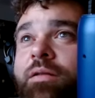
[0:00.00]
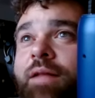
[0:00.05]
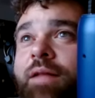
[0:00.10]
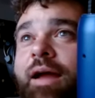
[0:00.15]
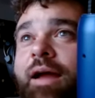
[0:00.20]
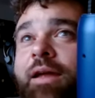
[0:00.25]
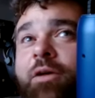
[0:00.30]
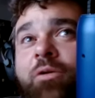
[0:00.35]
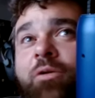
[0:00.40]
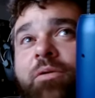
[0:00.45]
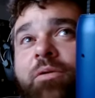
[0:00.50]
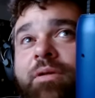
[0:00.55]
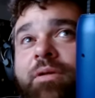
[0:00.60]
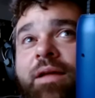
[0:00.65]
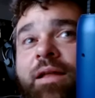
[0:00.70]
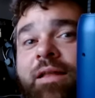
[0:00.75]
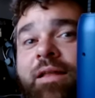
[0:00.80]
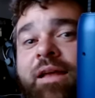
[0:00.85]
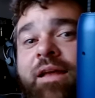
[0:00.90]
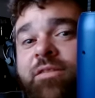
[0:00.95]
Like, you'll,
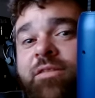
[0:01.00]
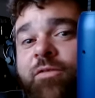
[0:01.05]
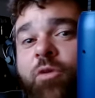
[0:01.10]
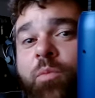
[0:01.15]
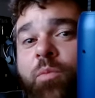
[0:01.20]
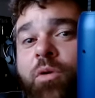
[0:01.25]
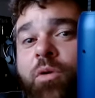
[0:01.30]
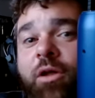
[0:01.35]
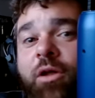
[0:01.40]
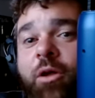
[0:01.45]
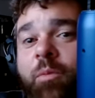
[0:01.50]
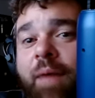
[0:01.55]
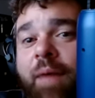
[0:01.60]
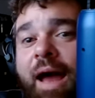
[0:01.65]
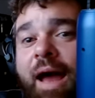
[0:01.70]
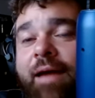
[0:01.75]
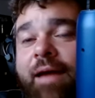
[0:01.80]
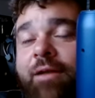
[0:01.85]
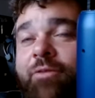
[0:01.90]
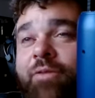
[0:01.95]
at least if you put it in your
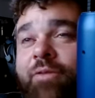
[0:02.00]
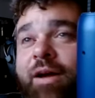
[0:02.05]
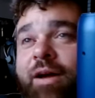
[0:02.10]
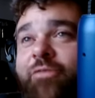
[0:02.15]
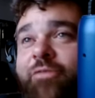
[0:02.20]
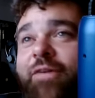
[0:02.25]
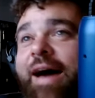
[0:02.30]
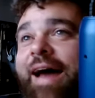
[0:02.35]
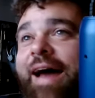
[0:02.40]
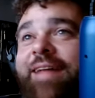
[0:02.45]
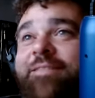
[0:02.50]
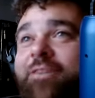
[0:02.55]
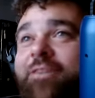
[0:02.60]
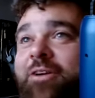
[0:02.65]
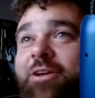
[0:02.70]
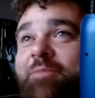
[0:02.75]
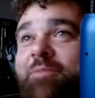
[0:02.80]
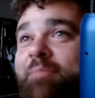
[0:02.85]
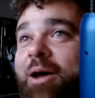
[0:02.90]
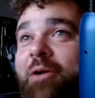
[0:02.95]
bike, it'll verify it's a
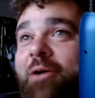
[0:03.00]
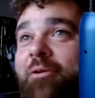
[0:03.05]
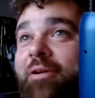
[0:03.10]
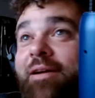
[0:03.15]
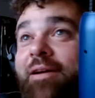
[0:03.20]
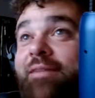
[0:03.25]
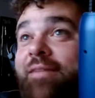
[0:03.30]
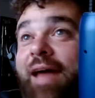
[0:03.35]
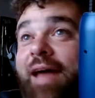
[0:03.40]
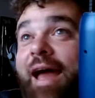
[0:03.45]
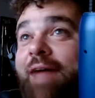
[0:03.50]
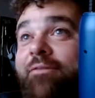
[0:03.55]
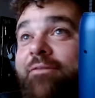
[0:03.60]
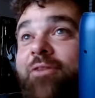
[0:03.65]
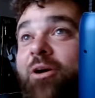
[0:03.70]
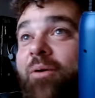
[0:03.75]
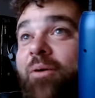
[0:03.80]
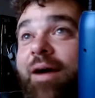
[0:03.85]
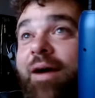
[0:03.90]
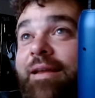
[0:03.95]
good motor, because I have
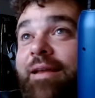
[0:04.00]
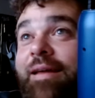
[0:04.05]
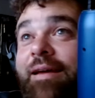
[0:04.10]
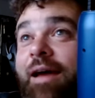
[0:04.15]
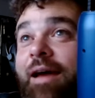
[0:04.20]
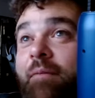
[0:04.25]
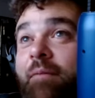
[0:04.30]
no idea.